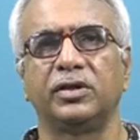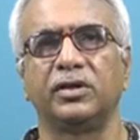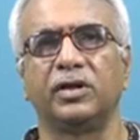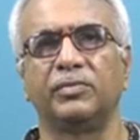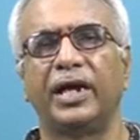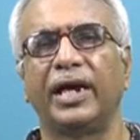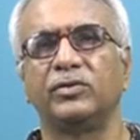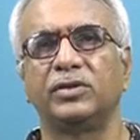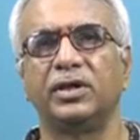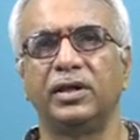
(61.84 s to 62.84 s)
theory of
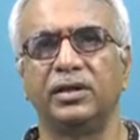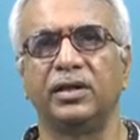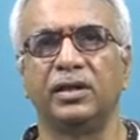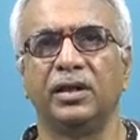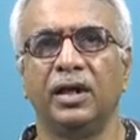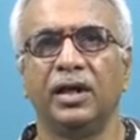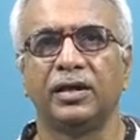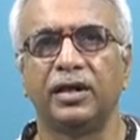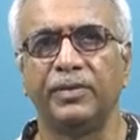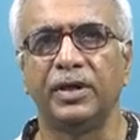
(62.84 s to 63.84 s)
language learning,
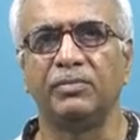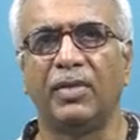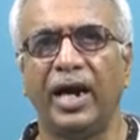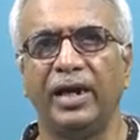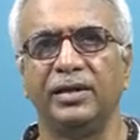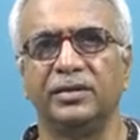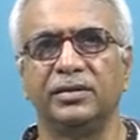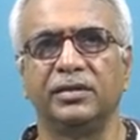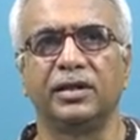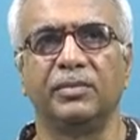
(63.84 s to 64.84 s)
keeping in
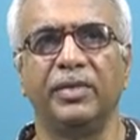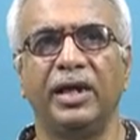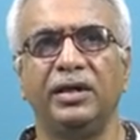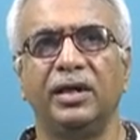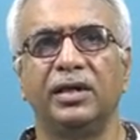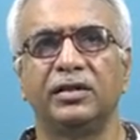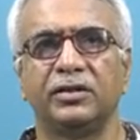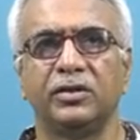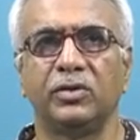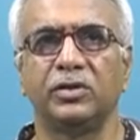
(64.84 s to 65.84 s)
mind there are many other
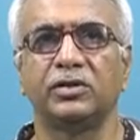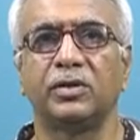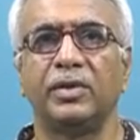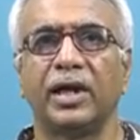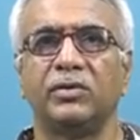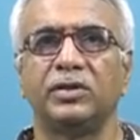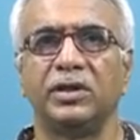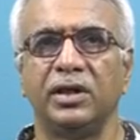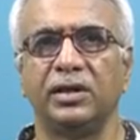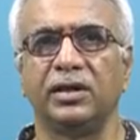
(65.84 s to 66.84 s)
theories of language
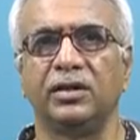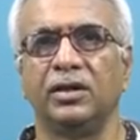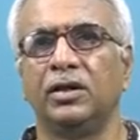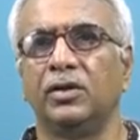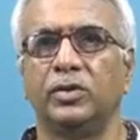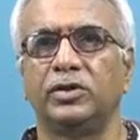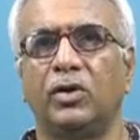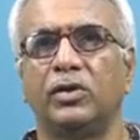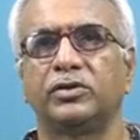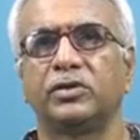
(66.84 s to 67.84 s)
learning which
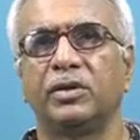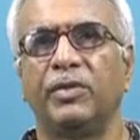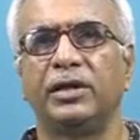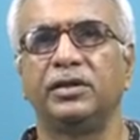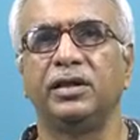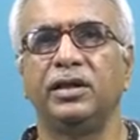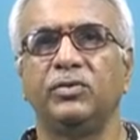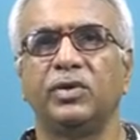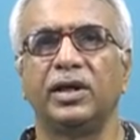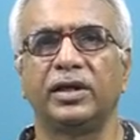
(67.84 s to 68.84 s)
also demand
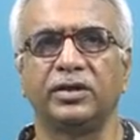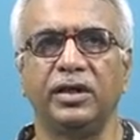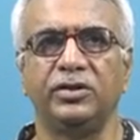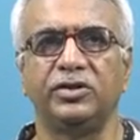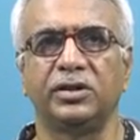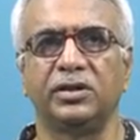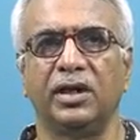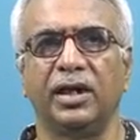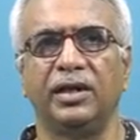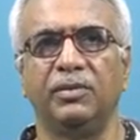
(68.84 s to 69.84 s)
equal attention
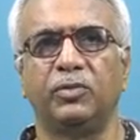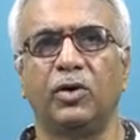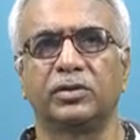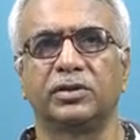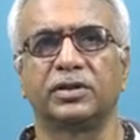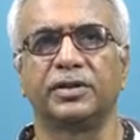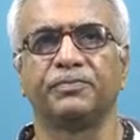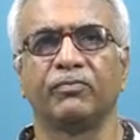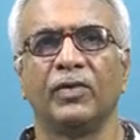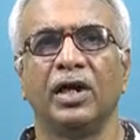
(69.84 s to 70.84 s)
and importance.
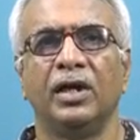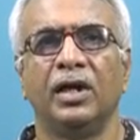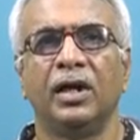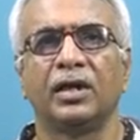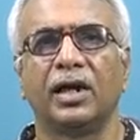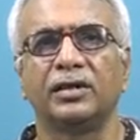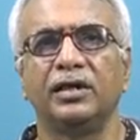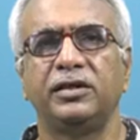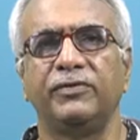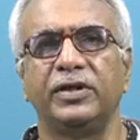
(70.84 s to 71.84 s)

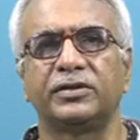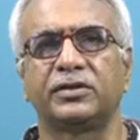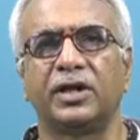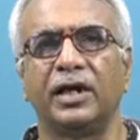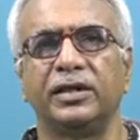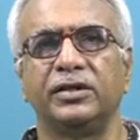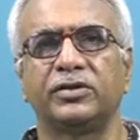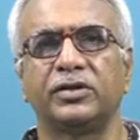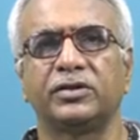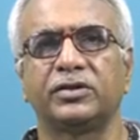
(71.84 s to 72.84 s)
Cognitivists are
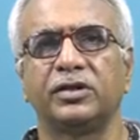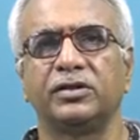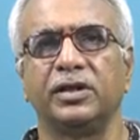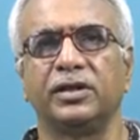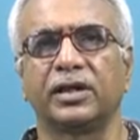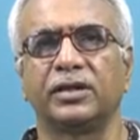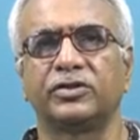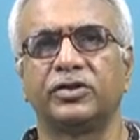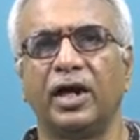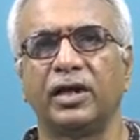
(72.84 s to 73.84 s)
interested in the
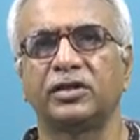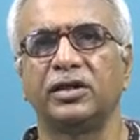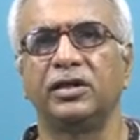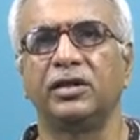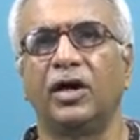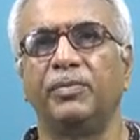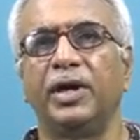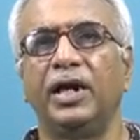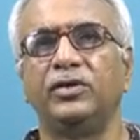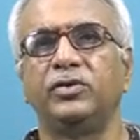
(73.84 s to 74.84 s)
construction of
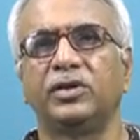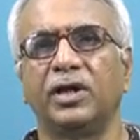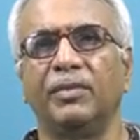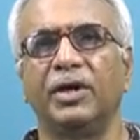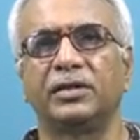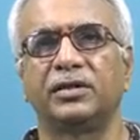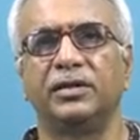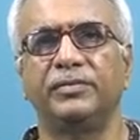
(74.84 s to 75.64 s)
L2 grammars,